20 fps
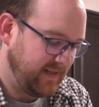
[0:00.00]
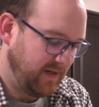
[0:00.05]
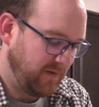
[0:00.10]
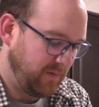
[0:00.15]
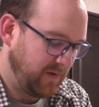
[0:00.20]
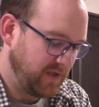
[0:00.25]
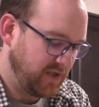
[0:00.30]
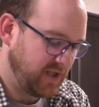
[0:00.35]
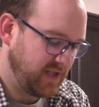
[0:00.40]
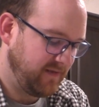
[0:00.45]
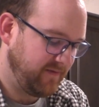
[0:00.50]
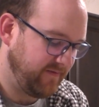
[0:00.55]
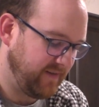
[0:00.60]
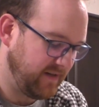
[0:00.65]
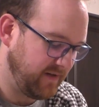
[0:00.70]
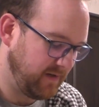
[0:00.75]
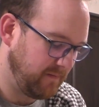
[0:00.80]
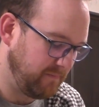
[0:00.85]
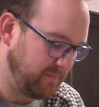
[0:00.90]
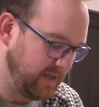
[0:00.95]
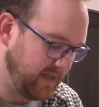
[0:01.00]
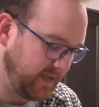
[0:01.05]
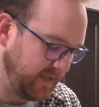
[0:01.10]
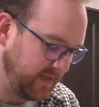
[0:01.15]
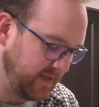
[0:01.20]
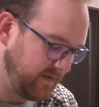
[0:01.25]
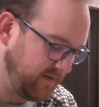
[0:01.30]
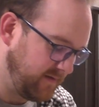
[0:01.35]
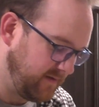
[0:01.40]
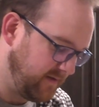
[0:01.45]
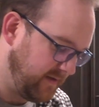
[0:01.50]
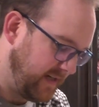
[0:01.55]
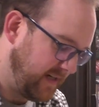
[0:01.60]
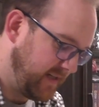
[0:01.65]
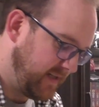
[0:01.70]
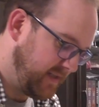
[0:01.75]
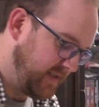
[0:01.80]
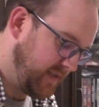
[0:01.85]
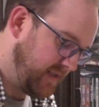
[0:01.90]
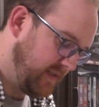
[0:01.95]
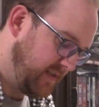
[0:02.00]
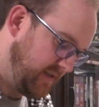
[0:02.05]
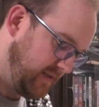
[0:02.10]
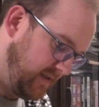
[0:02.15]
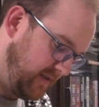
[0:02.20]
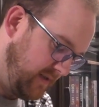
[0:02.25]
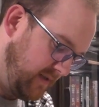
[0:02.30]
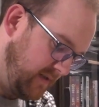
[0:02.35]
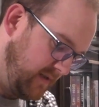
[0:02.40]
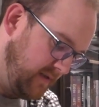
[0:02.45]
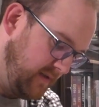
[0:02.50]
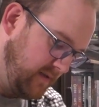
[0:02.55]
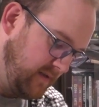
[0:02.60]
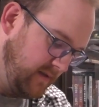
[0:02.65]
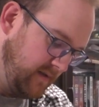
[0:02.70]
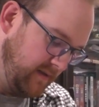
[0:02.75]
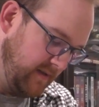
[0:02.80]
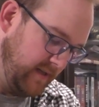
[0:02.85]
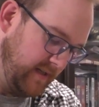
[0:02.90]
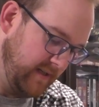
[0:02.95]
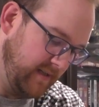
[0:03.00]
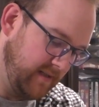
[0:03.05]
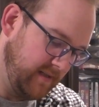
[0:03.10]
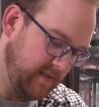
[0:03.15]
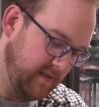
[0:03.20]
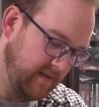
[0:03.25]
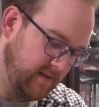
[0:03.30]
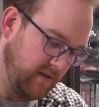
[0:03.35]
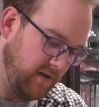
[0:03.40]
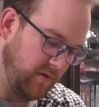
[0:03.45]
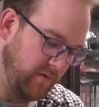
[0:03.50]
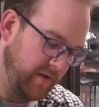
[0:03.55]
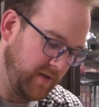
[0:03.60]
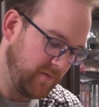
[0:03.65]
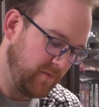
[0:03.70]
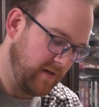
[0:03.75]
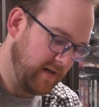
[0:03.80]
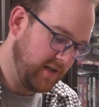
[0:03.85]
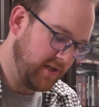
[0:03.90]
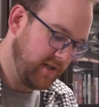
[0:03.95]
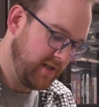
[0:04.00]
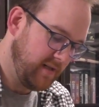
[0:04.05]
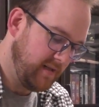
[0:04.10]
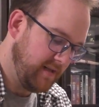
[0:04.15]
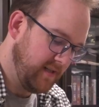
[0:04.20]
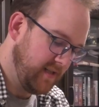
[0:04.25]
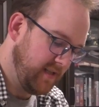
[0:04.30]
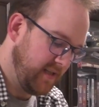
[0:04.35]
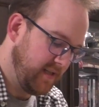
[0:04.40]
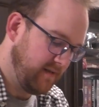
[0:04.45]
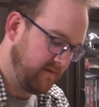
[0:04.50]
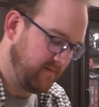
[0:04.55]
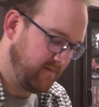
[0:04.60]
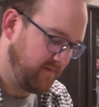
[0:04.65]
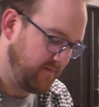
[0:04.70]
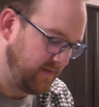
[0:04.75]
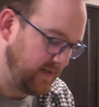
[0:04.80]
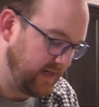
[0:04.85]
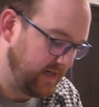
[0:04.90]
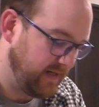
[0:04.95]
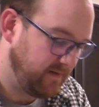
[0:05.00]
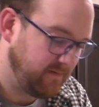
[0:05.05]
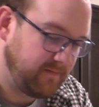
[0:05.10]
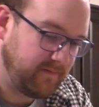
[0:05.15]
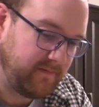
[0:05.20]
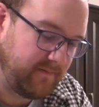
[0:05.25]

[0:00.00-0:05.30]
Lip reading: that once she found a bug in her lettuce and always wash it. And then I